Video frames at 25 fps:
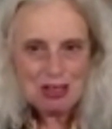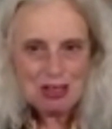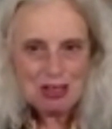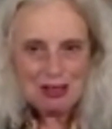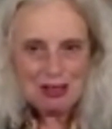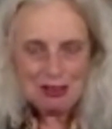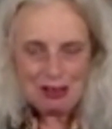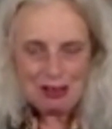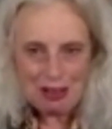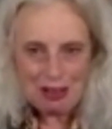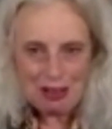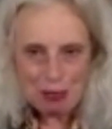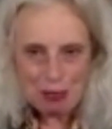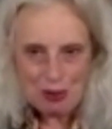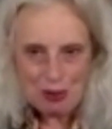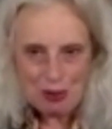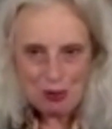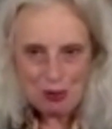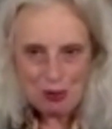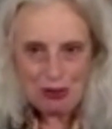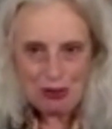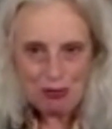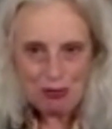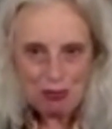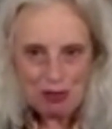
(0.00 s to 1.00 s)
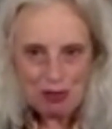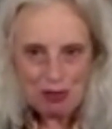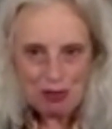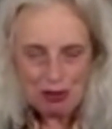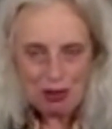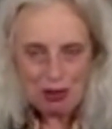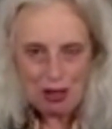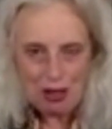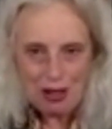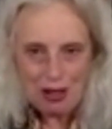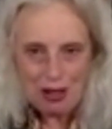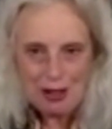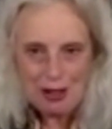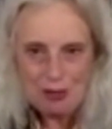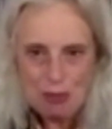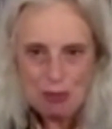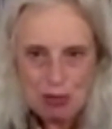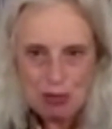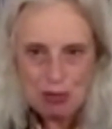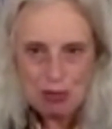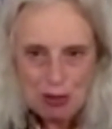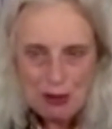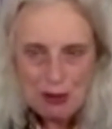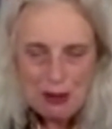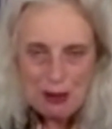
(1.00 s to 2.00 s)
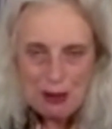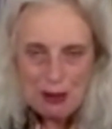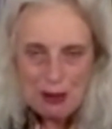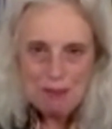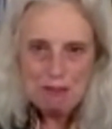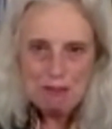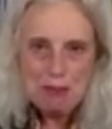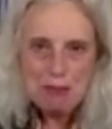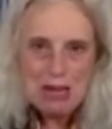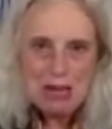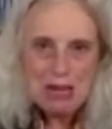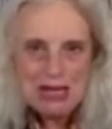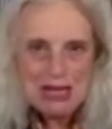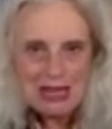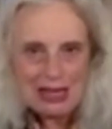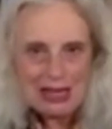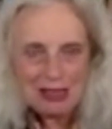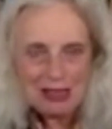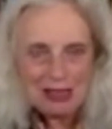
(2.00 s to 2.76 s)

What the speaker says: that will give their lives meaning.